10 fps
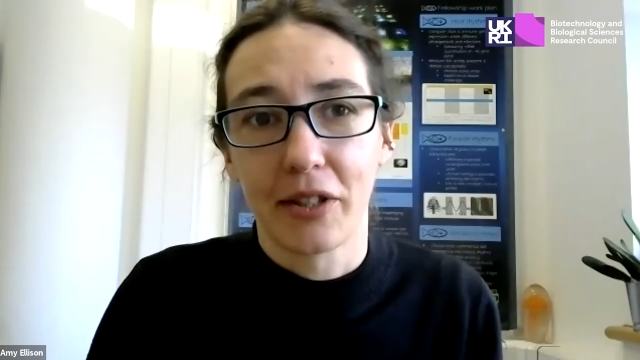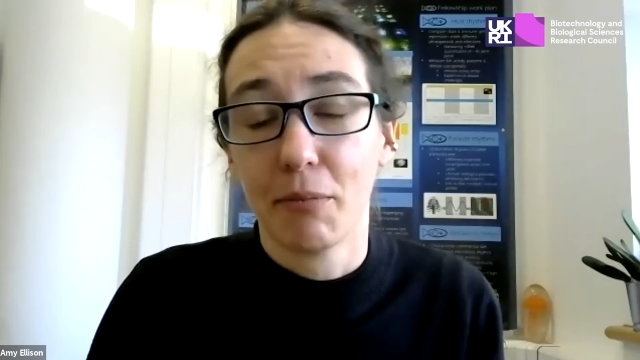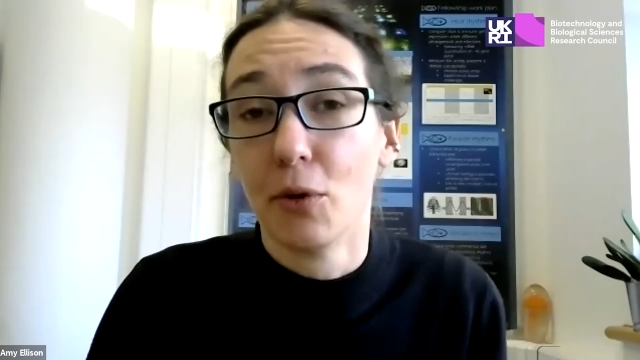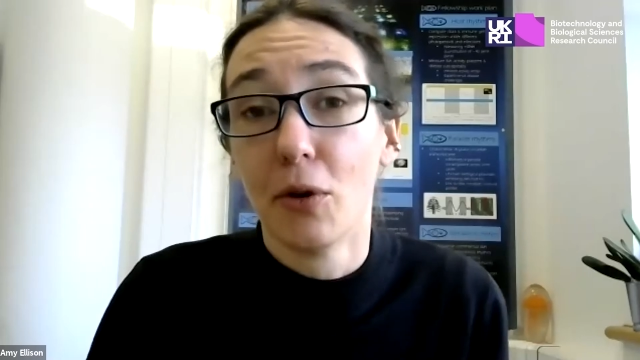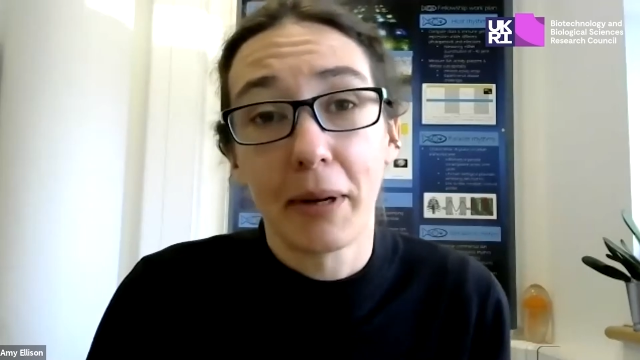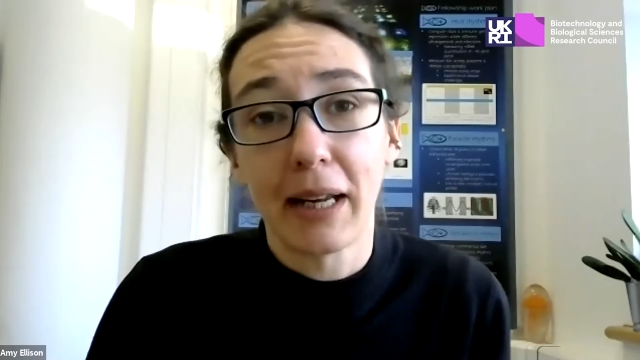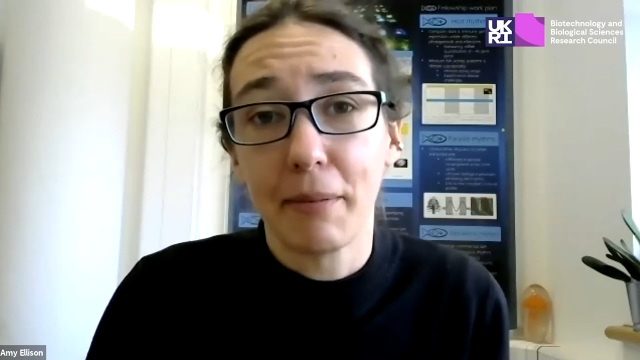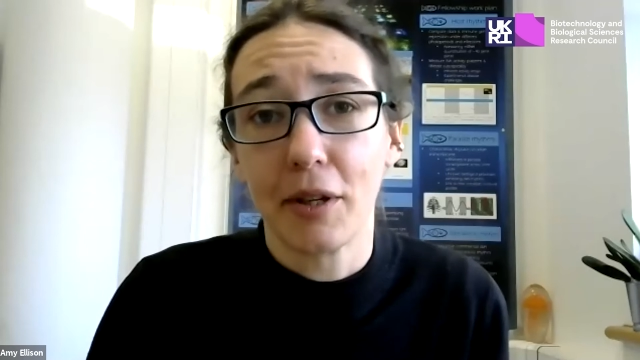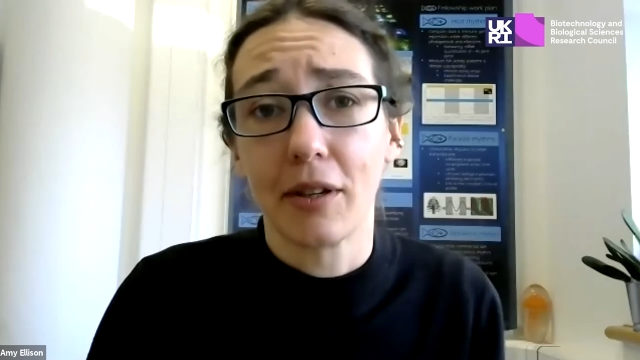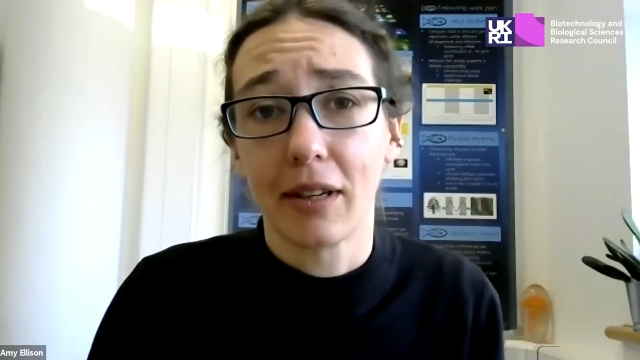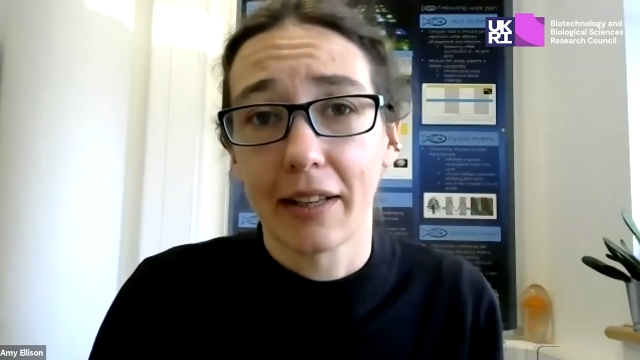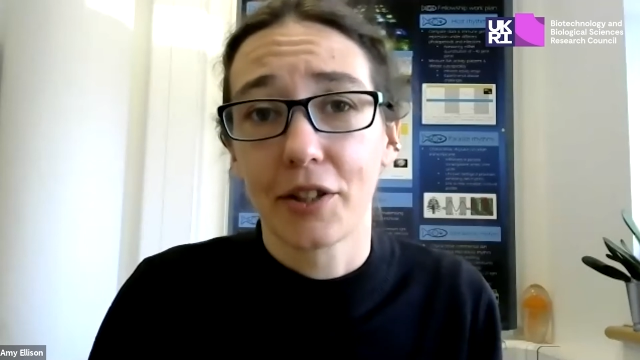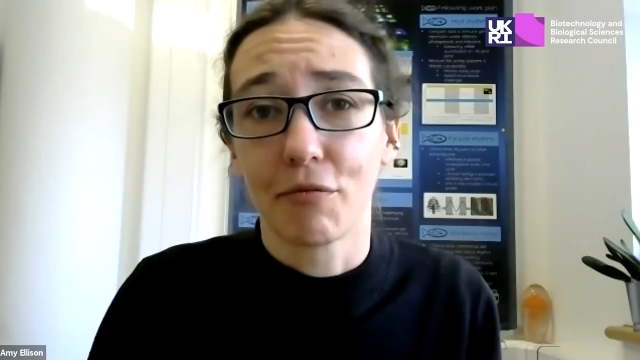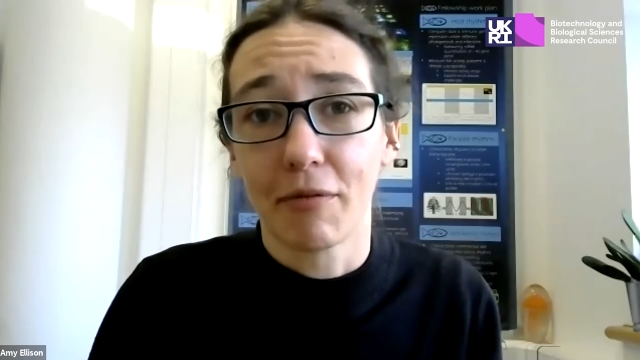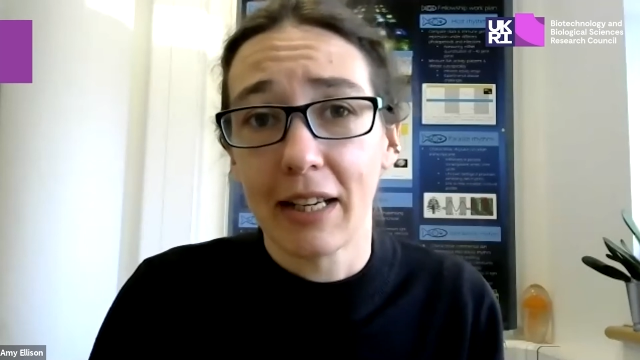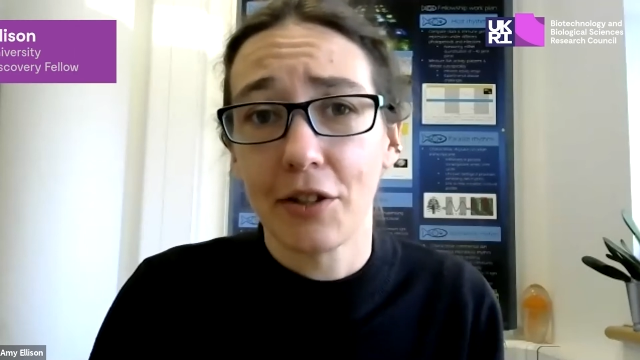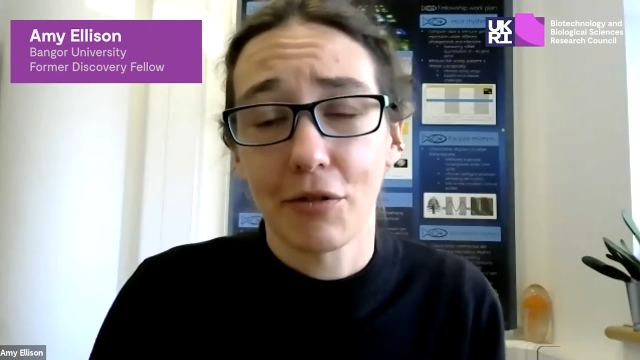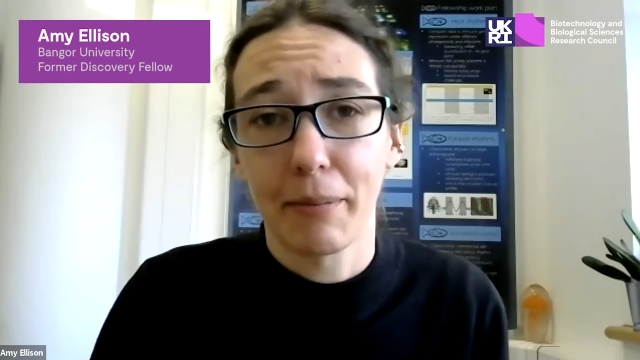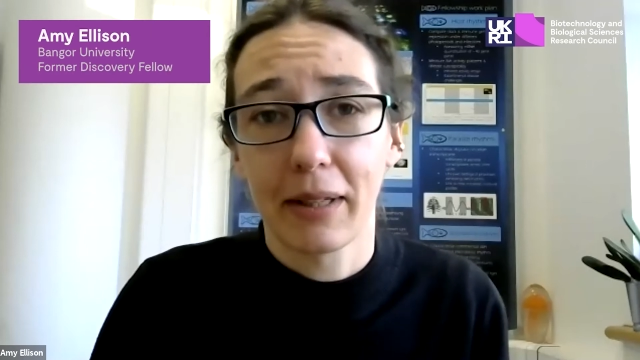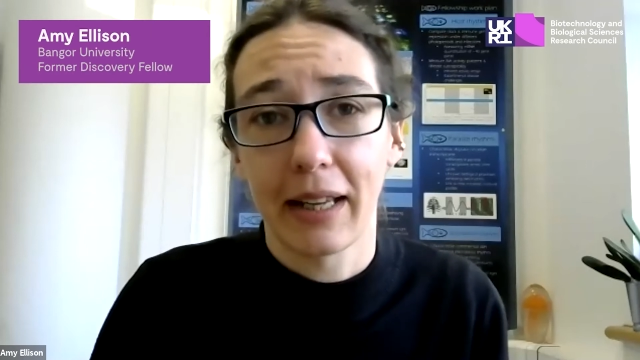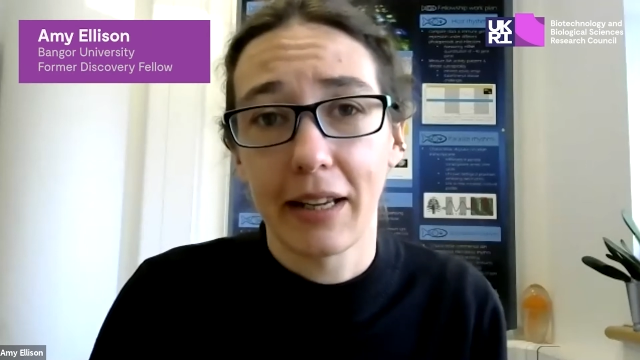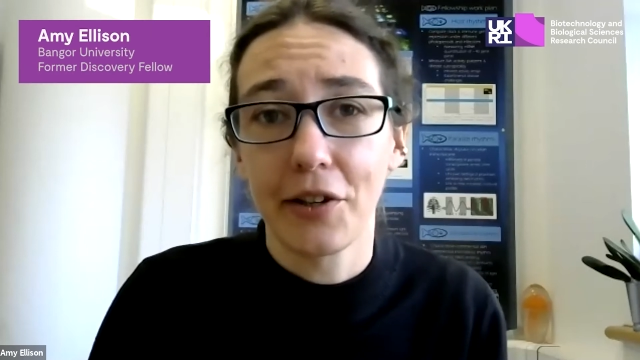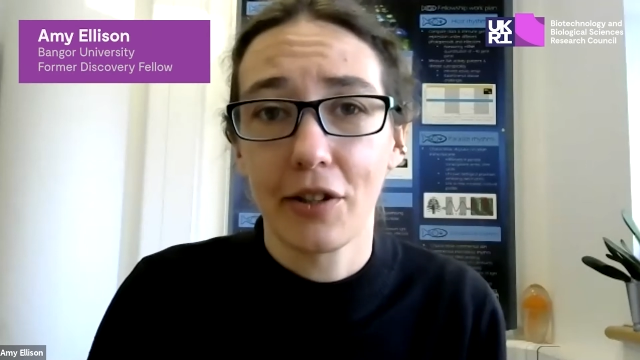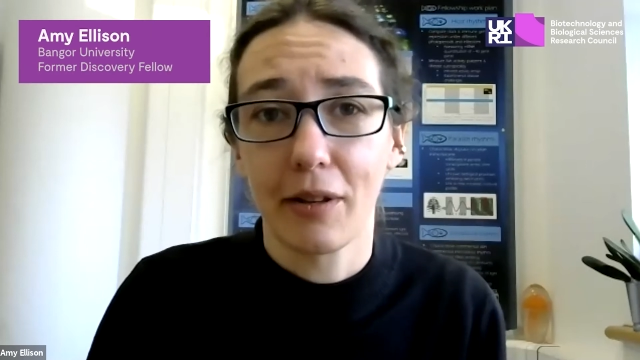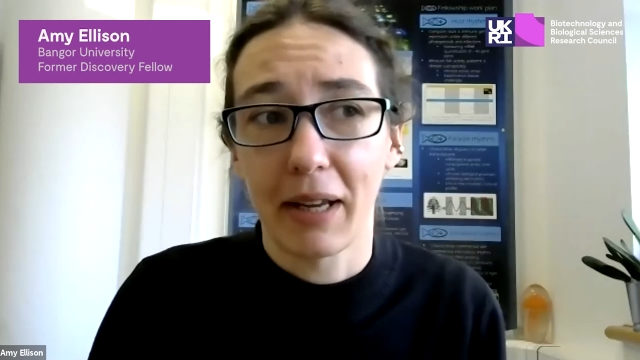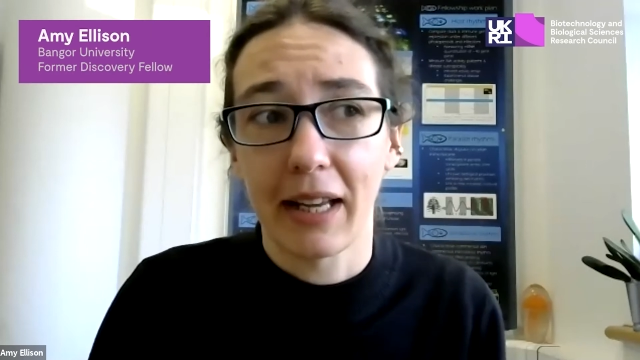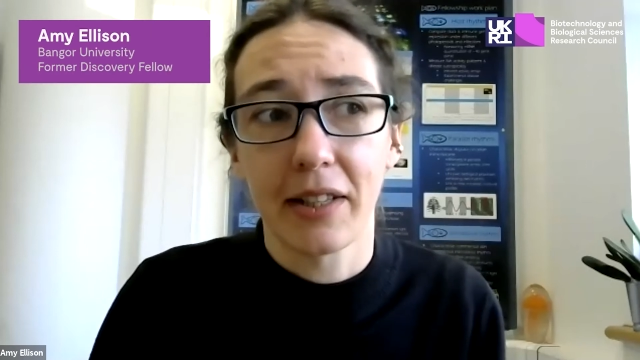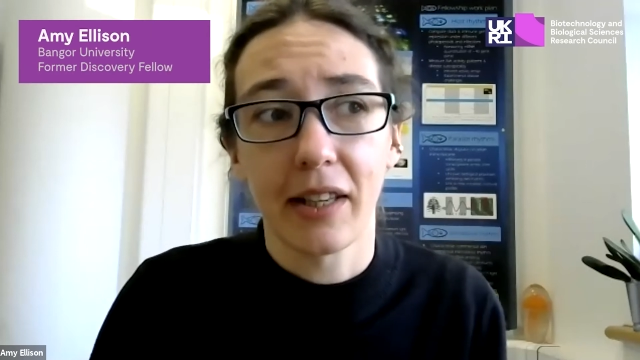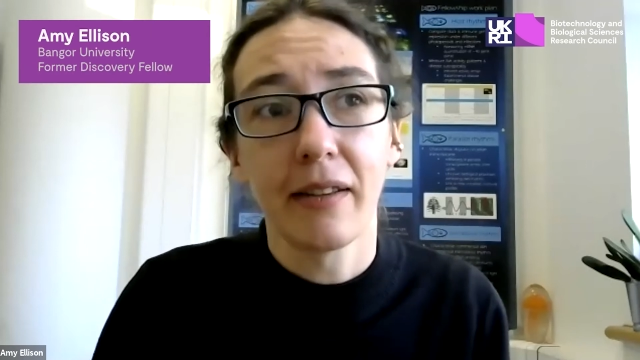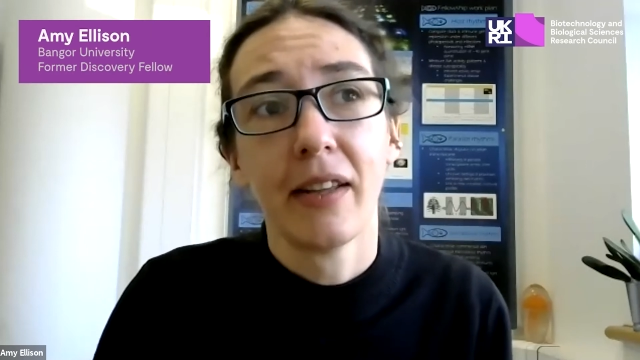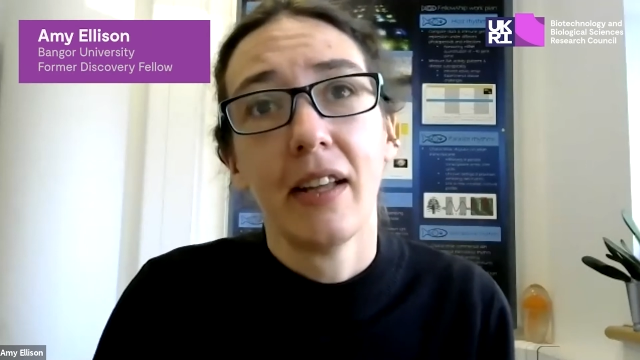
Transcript: The more people you can get to read your application, the better.